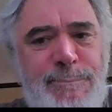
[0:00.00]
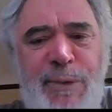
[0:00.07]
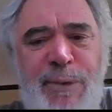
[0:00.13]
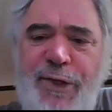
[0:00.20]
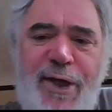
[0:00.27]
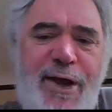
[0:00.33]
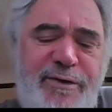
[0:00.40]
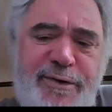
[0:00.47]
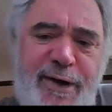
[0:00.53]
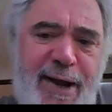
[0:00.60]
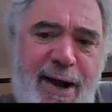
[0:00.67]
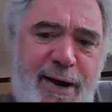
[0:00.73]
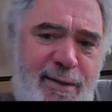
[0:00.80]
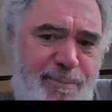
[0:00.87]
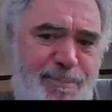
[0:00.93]
you know, they just got
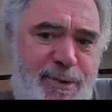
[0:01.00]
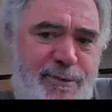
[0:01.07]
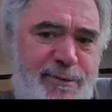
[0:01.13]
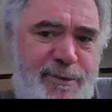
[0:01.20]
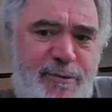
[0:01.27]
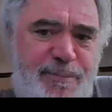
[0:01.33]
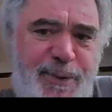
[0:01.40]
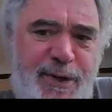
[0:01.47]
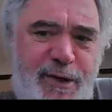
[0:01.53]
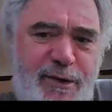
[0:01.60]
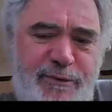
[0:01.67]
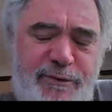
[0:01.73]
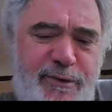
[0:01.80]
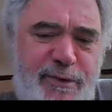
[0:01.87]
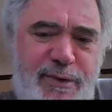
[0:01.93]
out of the business
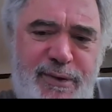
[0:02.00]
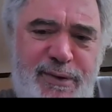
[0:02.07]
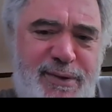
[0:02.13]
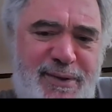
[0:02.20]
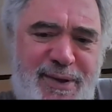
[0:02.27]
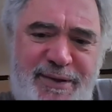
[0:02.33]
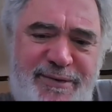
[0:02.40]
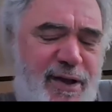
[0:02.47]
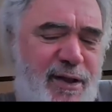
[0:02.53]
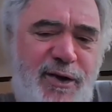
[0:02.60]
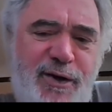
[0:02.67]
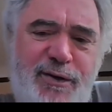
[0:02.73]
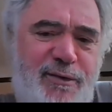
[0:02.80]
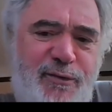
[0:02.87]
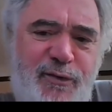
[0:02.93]
because they said,
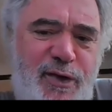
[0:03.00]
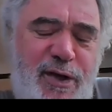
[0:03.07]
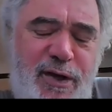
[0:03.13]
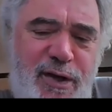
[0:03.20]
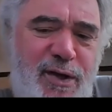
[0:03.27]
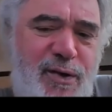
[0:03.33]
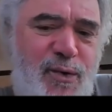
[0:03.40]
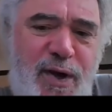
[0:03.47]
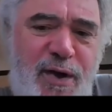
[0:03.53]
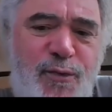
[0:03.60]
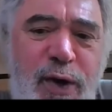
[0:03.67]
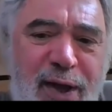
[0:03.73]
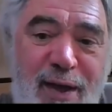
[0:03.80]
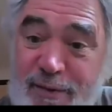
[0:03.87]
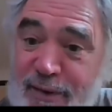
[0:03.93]
look,
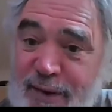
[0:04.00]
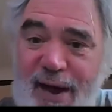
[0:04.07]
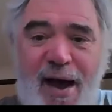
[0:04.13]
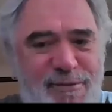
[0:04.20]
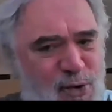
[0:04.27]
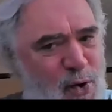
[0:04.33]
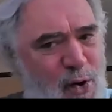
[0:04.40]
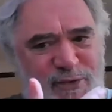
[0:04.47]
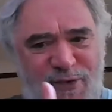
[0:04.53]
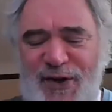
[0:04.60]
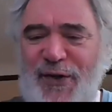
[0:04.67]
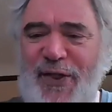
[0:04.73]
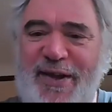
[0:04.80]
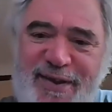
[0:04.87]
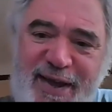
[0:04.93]
if we, I'm quoting,
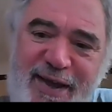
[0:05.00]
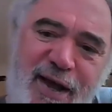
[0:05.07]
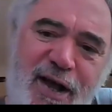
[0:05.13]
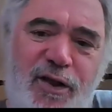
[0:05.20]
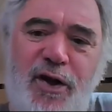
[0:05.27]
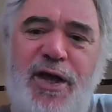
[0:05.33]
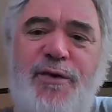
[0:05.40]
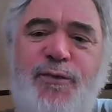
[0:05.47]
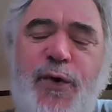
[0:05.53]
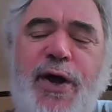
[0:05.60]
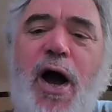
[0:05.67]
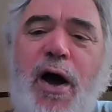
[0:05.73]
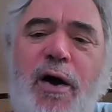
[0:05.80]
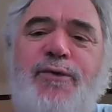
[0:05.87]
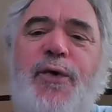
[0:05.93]
you know, they say, look, if
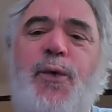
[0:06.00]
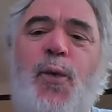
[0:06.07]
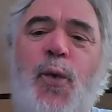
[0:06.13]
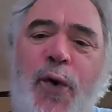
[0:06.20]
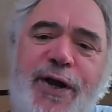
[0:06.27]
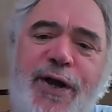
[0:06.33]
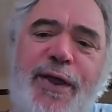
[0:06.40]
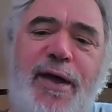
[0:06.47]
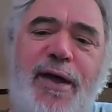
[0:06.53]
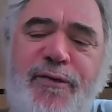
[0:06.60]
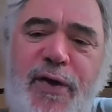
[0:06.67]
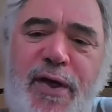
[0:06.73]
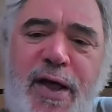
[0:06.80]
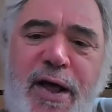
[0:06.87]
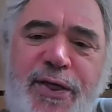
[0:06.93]
we, if we really,
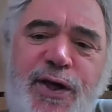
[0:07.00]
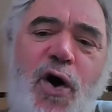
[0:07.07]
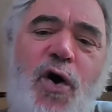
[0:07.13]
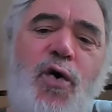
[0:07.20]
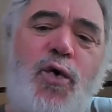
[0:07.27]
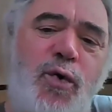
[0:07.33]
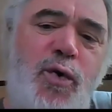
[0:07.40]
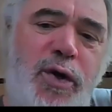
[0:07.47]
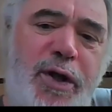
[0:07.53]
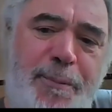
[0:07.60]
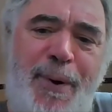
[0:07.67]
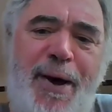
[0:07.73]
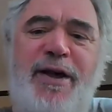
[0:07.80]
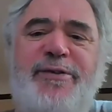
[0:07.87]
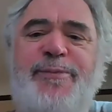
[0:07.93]
if the only
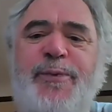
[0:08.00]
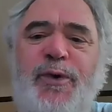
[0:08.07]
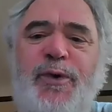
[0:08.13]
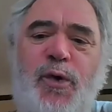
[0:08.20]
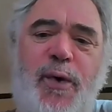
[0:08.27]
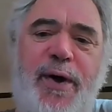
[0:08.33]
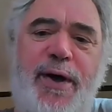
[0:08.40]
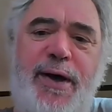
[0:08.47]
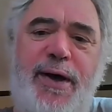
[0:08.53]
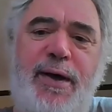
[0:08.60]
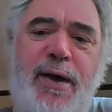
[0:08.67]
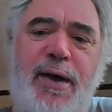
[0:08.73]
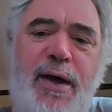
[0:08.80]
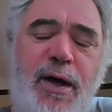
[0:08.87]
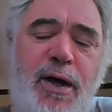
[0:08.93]
possible way
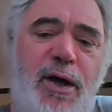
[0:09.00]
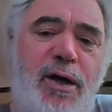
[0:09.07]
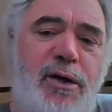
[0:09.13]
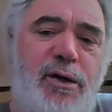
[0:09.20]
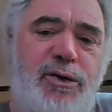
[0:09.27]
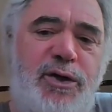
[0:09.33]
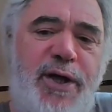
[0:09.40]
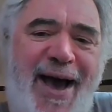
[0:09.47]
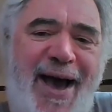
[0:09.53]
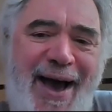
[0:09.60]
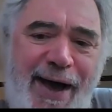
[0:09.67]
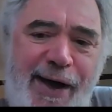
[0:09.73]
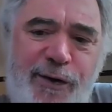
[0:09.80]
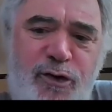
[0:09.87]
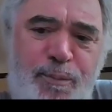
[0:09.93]
to
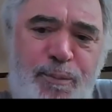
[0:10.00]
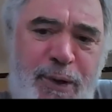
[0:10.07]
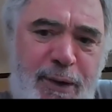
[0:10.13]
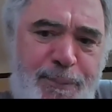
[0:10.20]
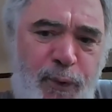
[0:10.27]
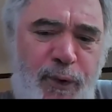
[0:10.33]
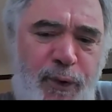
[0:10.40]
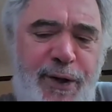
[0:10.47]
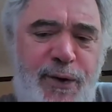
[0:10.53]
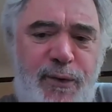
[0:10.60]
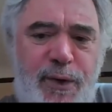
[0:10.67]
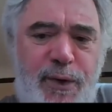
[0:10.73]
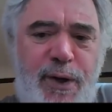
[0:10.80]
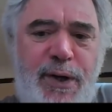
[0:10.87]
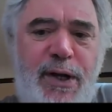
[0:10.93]
house people
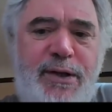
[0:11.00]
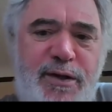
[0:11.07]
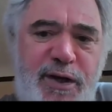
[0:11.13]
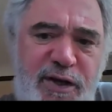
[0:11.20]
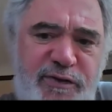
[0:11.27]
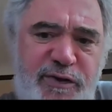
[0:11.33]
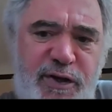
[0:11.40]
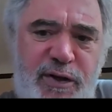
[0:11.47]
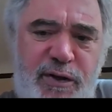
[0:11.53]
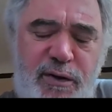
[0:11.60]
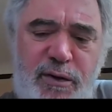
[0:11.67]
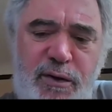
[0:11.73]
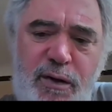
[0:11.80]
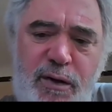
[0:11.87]
in, in a decent,